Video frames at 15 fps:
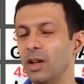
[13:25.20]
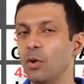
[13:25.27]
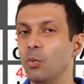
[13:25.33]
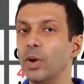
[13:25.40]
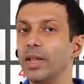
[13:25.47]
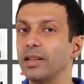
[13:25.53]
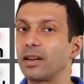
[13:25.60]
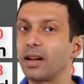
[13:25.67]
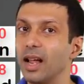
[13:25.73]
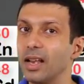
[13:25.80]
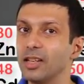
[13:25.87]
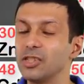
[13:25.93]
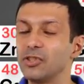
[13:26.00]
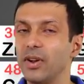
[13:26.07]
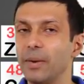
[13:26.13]
where the
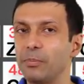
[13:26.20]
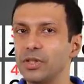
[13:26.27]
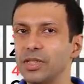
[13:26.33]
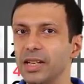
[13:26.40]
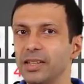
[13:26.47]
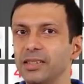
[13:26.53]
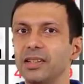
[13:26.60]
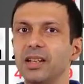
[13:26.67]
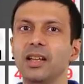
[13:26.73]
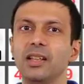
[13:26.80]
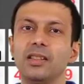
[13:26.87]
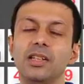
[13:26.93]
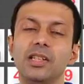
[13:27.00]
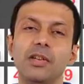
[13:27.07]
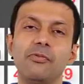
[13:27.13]
colors represent
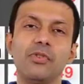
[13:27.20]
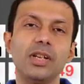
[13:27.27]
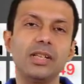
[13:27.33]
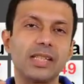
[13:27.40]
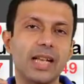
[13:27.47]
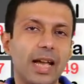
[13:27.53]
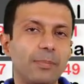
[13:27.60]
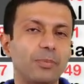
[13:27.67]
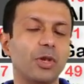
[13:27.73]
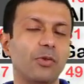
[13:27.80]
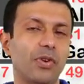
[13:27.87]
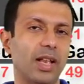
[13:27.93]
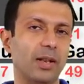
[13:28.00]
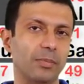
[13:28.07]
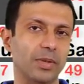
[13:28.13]
the different types of
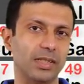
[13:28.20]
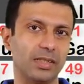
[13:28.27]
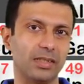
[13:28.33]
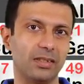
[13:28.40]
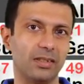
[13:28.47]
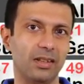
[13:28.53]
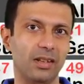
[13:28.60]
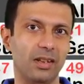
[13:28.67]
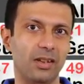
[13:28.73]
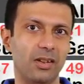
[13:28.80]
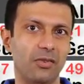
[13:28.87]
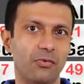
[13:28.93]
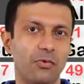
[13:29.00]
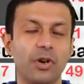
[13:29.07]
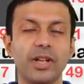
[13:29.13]
elements.
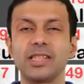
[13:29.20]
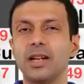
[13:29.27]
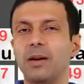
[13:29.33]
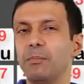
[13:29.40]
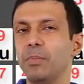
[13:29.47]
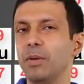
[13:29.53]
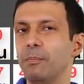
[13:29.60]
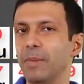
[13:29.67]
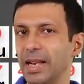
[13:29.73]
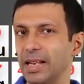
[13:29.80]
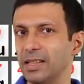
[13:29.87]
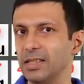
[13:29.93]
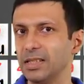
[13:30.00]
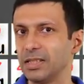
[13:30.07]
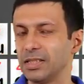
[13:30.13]
For example,
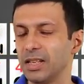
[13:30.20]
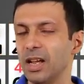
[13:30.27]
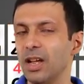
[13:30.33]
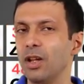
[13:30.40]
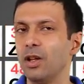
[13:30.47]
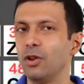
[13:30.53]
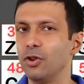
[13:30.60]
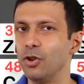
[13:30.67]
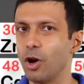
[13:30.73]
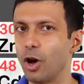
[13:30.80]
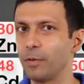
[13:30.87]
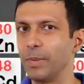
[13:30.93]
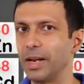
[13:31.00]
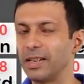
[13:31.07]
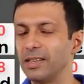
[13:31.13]
metals,
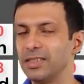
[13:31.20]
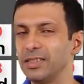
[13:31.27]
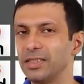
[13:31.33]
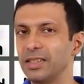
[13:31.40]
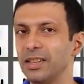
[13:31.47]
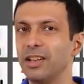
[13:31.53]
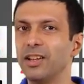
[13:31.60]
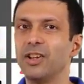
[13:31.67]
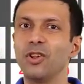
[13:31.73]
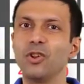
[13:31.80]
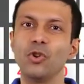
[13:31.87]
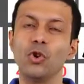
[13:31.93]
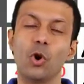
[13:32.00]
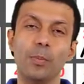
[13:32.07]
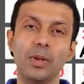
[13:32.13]
non-metals,
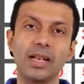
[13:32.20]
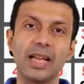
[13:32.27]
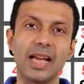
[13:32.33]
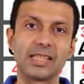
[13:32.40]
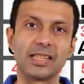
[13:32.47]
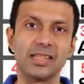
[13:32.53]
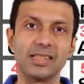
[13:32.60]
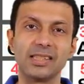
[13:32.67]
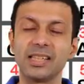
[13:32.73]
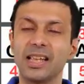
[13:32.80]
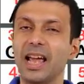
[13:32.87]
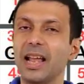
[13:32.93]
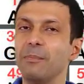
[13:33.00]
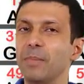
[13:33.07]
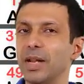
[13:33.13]
noble gases
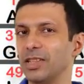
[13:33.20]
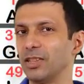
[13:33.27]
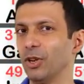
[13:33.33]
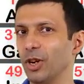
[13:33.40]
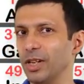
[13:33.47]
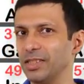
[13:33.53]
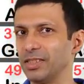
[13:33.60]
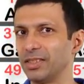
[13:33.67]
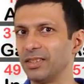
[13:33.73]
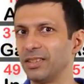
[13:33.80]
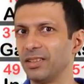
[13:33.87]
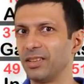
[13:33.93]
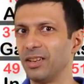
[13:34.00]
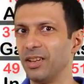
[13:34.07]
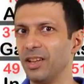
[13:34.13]
and metalloids.
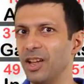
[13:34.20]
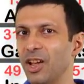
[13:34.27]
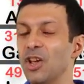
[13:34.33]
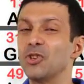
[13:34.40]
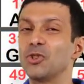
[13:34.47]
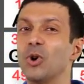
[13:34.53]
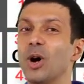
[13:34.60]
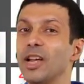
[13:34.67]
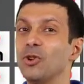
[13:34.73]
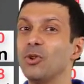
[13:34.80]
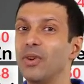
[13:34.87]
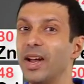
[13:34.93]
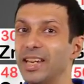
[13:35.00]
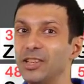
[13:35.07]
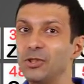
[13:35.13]
So are you
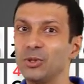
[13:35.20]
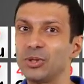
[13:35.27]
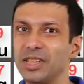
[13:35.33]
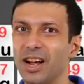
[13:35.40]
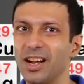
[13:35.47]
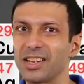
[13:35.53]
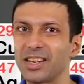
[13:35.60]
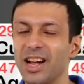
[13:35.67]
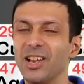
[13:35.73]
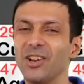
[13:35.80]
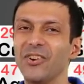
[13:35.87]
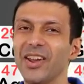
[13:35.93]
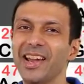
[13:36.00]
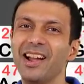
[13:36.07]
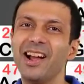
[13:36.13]
ready to start
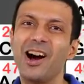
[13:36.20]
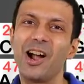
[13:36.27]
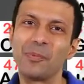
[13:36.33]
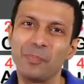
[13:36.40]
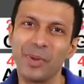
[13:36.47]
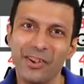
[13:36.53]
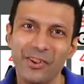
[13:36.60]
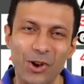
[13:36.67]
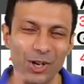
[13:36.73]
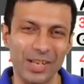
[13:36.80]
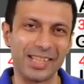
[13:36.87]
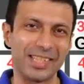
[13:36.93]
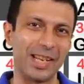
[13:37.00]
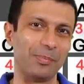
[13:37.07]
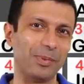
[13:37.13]
coloring our
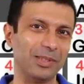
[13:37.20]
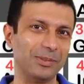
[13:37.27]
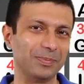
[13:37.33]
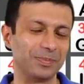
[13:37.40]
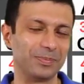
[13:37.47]
periodic table?